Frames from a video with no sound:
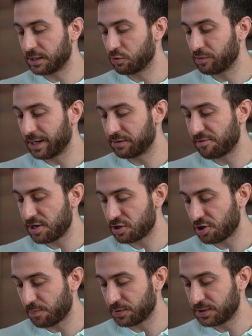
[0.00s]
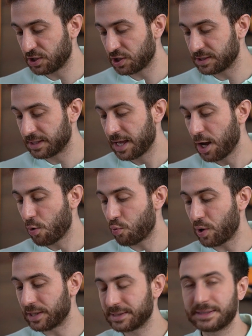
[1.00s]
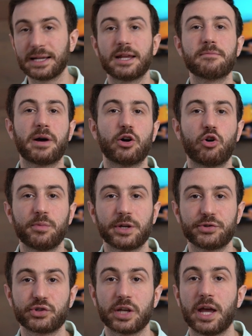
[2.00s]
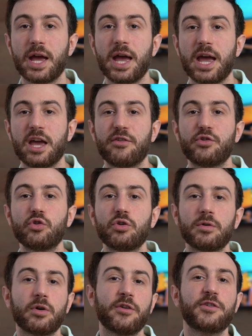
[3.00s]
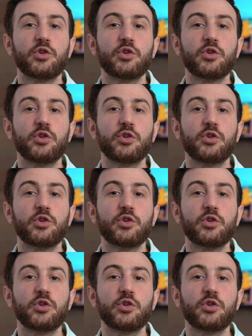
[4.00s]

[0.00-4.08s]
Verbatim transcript: to get research positions while still in my home country? If you if you